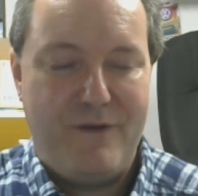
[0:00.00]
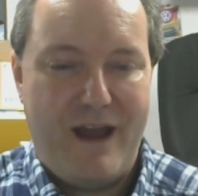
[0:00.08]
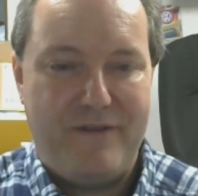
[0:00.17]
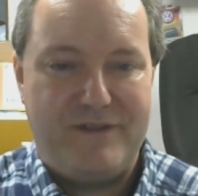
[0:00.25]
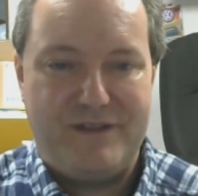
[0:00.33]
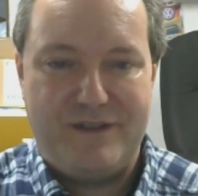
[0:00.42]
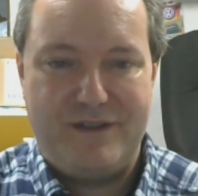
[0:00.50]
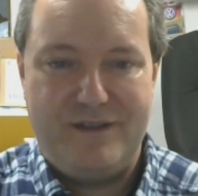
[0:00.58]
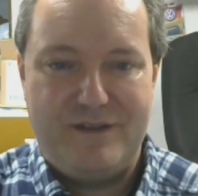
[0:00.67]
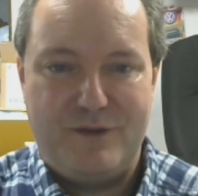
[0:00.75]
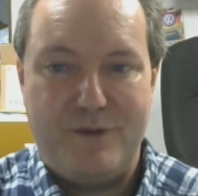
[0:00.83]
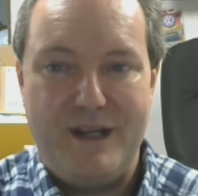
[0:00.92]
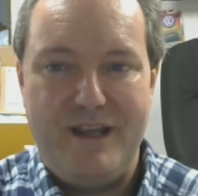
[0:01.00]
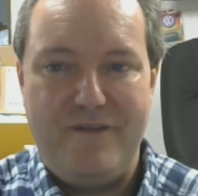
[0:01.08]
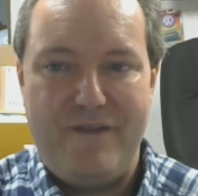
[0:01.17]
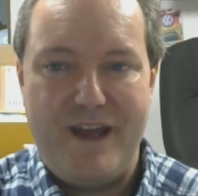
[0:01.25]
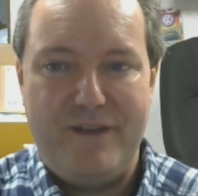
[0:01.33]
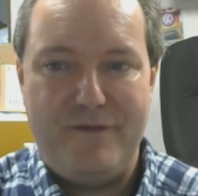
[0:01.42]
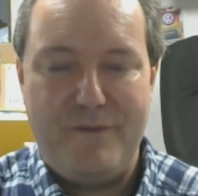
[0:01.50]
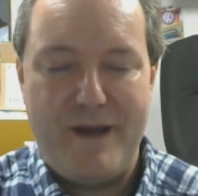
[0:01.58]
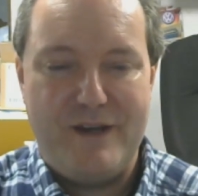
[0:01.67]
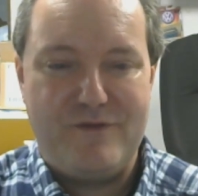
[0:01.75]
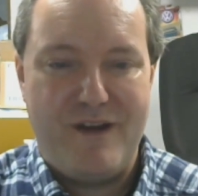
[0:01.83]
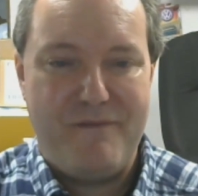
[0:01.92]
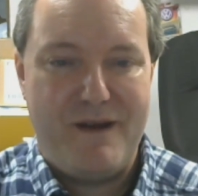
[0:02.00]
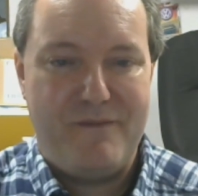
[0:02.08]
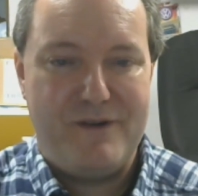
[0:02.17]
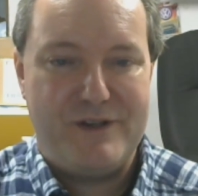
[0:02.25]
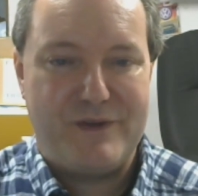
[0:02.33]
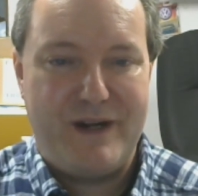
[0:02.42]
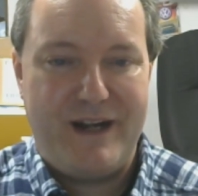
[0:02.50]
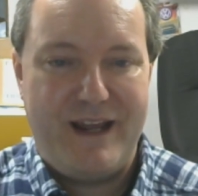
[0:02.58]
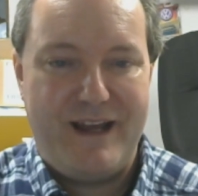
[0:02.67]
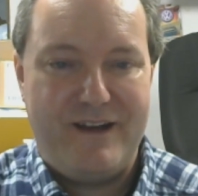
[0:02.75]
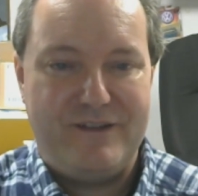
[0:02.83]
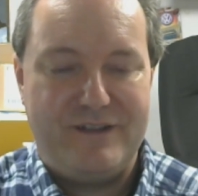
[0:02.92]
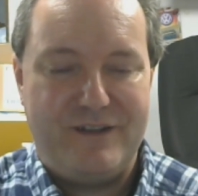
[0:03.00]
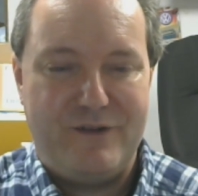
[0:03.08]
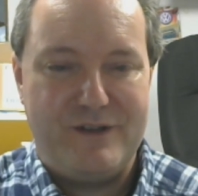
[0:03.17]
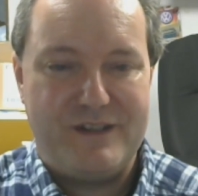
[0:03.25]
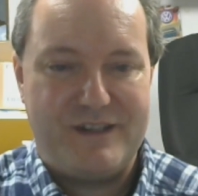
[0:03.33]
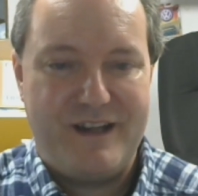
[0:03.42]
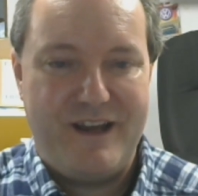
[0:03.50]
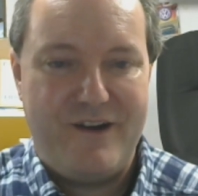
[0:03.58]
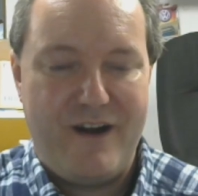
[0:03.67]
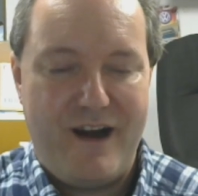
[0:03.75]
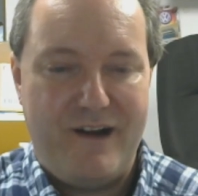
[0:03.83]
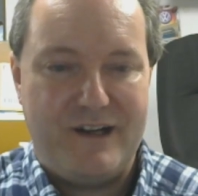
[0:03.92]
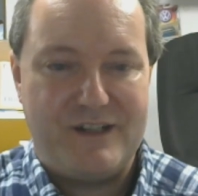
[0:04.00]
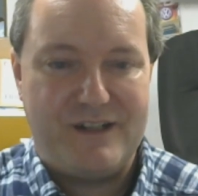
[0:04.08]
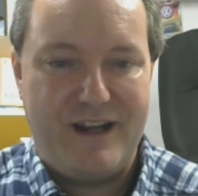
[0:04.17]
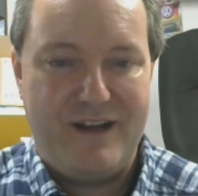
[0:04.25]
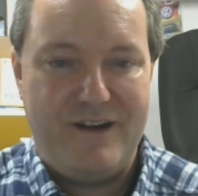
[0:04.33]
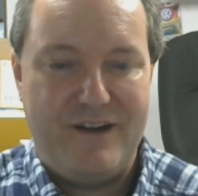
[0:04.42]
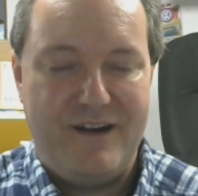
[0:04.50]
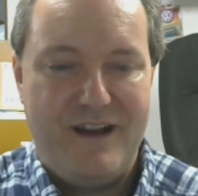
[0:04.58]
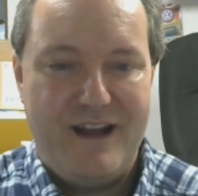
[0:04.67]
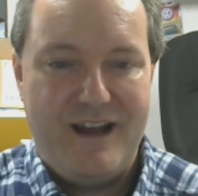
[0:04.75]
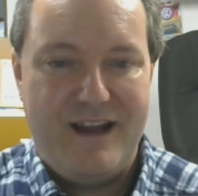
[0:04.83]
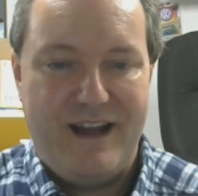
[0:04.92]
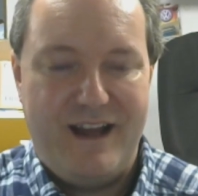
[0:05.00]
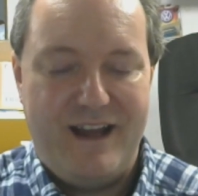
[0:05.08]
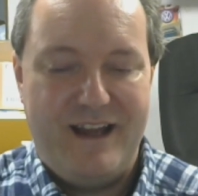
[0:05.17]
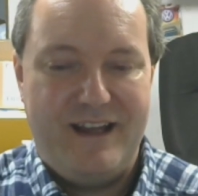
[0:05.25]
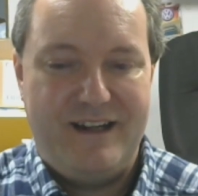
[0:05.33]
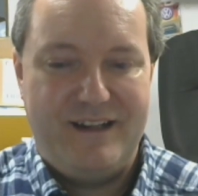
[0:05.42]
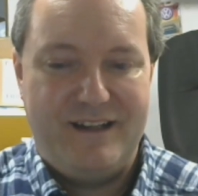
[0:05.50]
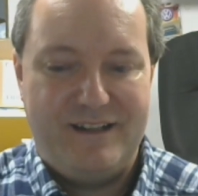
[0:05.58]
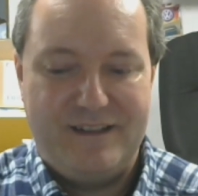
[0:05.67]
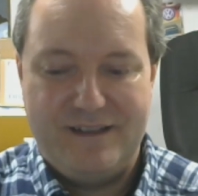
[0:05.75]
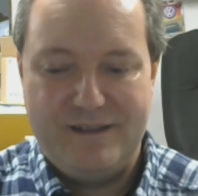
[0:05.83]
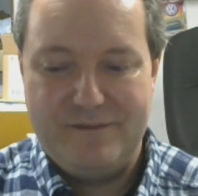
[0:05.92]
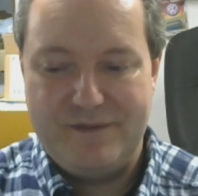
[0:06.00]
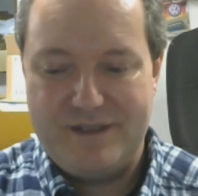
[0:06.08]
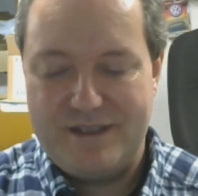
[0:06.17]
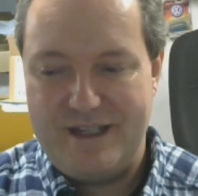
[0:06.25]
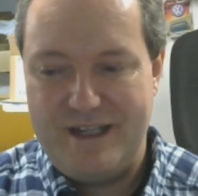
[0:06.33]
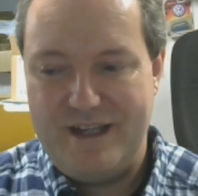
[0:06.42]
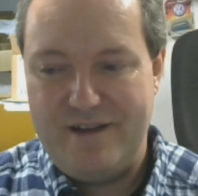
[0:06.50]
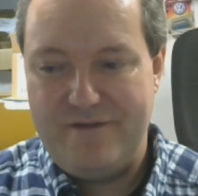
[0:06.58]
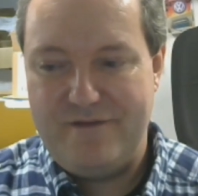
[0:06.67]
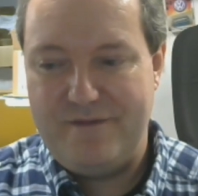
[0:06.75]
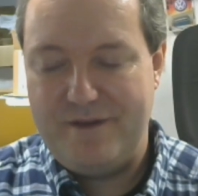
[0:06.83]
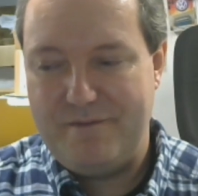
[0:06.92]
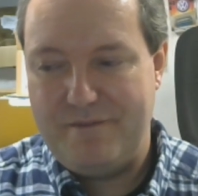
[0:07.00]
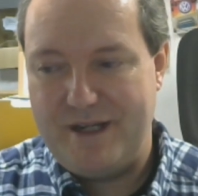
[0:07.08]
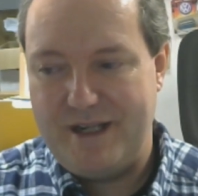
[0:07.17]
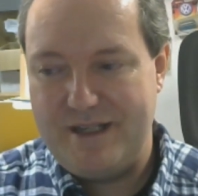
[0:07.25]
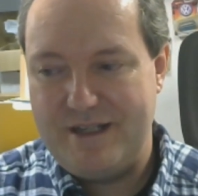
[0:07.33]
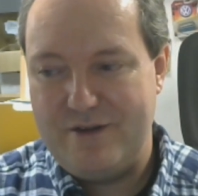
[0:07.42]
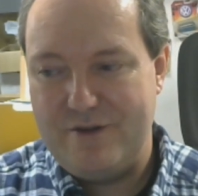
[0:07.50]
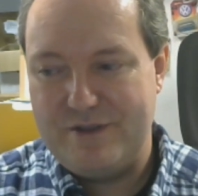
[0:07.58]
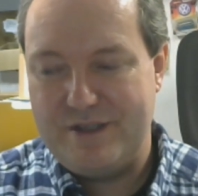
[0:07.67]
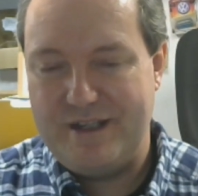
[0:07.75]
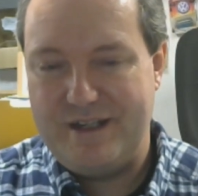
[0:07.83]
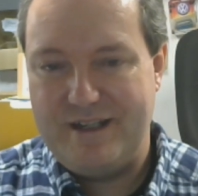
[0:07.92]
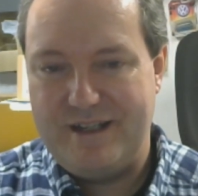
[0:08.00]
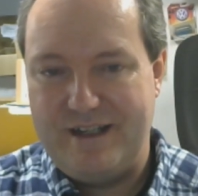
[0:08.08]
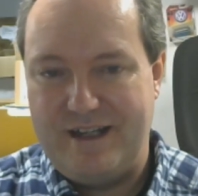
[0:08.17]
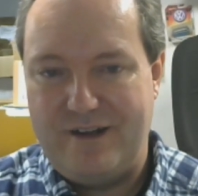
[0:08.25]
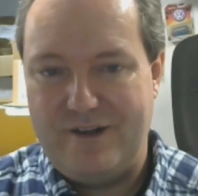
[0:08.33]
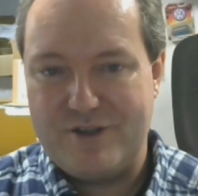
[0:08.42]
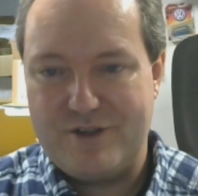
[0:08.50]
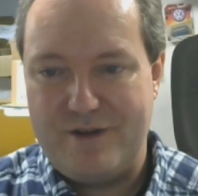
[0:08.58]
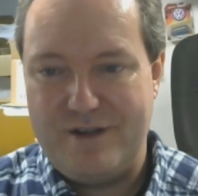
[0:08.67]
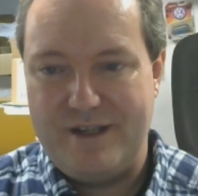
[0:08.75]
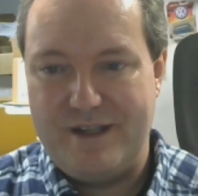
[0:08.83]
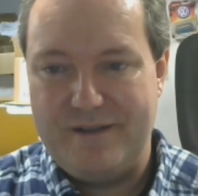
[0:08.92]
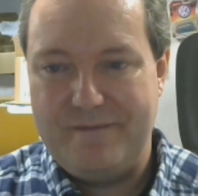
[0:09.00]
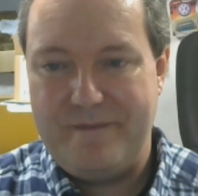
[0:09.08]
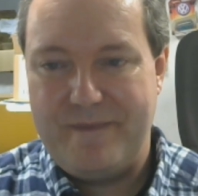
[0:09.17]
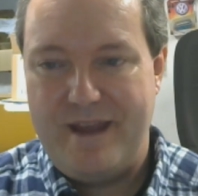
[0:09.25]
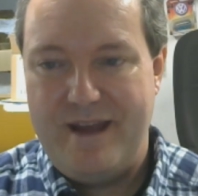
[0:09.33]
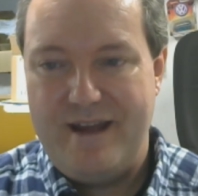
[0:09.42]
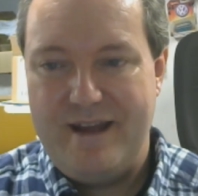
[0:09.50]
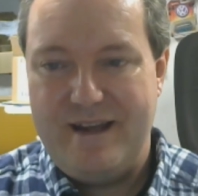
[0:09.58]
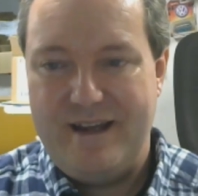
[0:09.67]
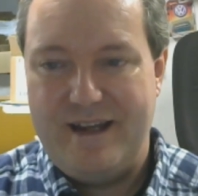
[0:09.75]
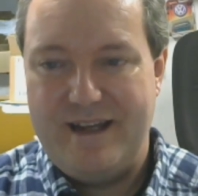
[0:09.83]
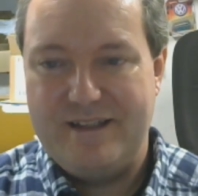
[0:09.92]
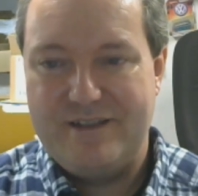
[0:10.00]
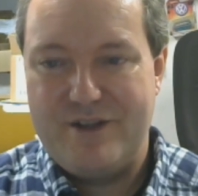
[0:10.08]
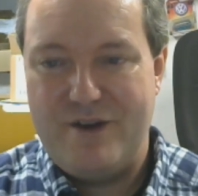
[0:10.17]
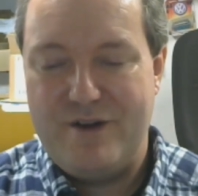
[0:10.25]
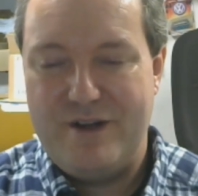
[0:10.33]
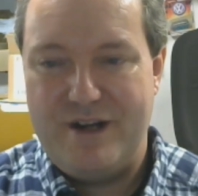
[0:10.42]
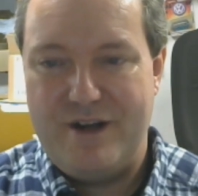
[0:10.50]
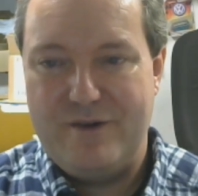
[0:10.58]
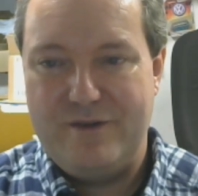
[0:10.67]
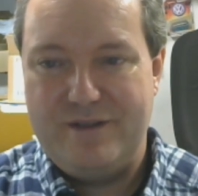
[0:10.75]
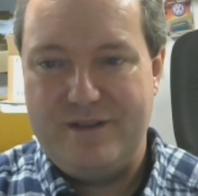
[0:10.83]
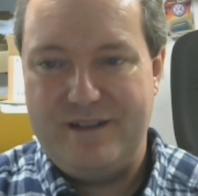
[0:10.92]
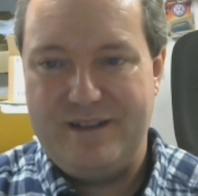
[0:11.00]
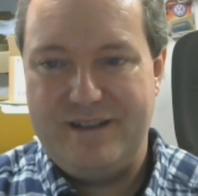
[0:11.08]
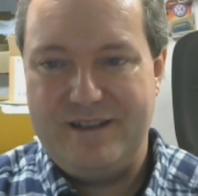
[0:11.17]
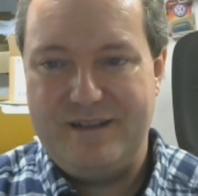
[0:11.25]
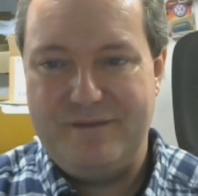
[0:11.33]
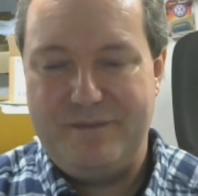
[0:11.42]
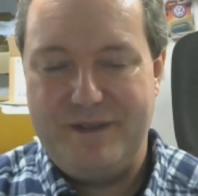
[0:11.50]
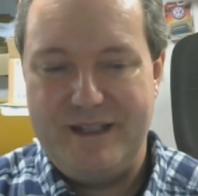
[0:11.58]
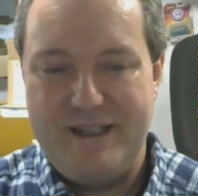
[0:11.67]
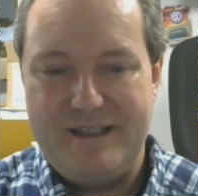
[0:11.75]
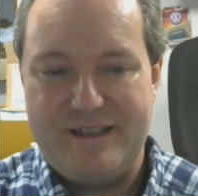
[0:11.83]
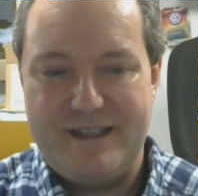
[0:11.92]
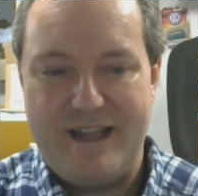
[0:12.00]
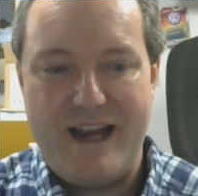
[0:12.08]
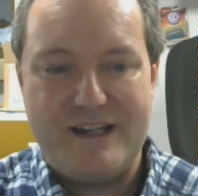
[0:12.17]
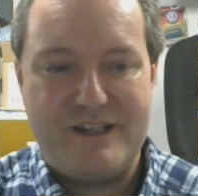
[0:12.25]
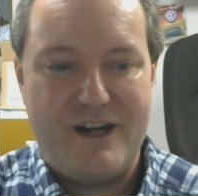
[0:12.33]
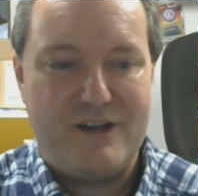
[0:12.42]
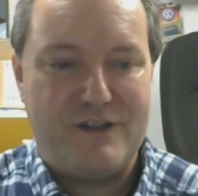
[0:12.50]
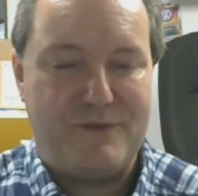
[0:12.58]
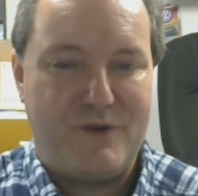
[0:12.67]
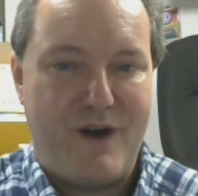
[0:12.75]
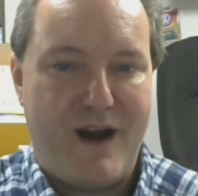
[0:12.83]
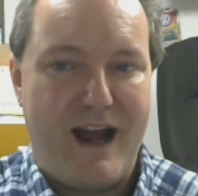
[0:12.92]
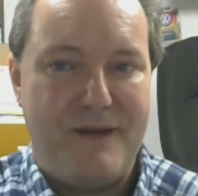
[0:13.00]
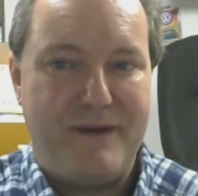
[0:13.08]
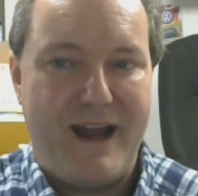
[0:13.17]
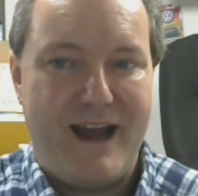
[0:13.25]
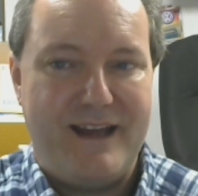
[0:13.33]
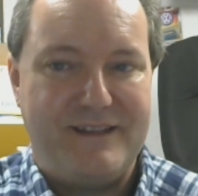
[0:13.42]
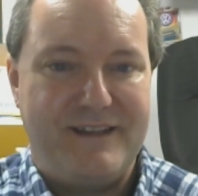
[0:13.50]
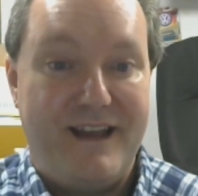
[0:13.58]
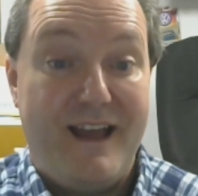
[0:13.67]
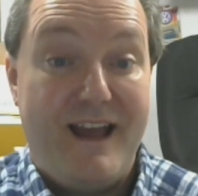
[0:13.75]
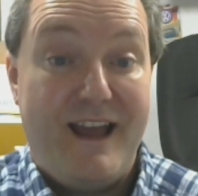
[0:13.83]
We have 3 faithful Patreon members right now: Chris Snyder, Eric Schneider, and Steve Benici, who's in Australia. And so, please like, share, subscribe, guys.